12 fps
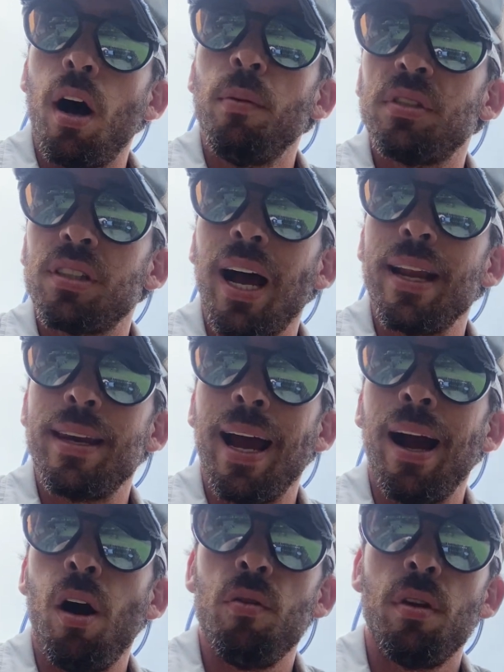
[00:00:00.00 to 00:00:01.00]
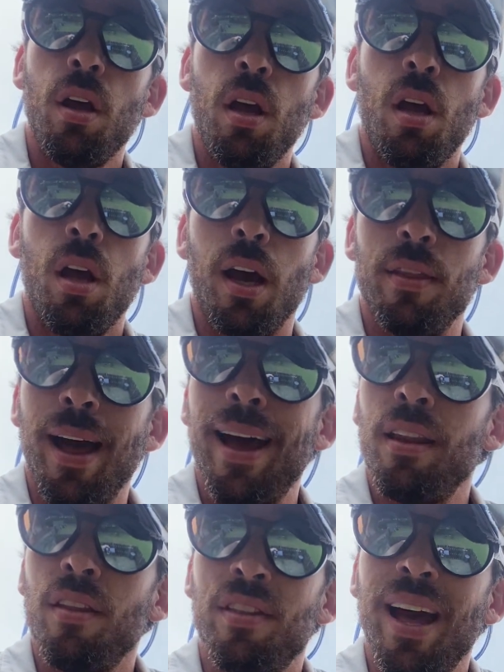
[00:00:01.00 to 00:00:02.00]
upside down, and
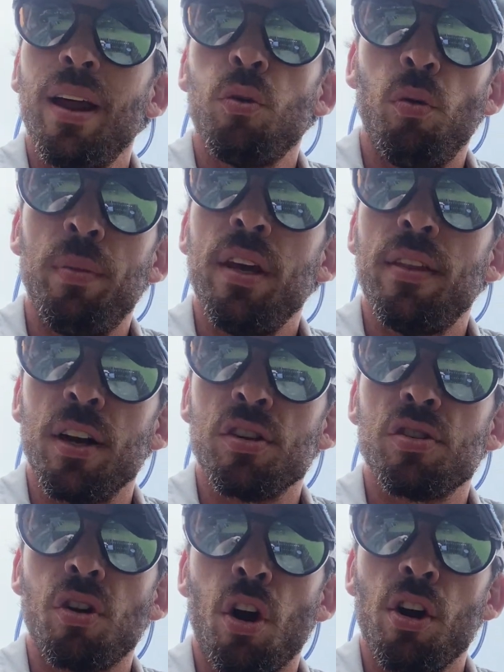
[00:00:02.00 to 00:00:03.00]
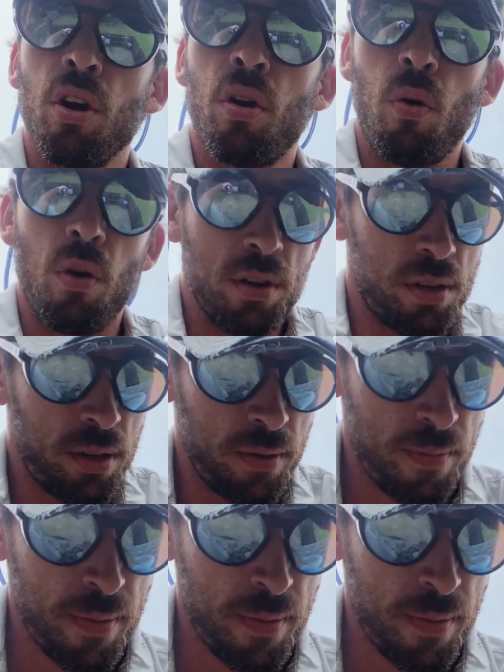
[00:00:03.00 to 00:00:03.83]
that will be their starter course,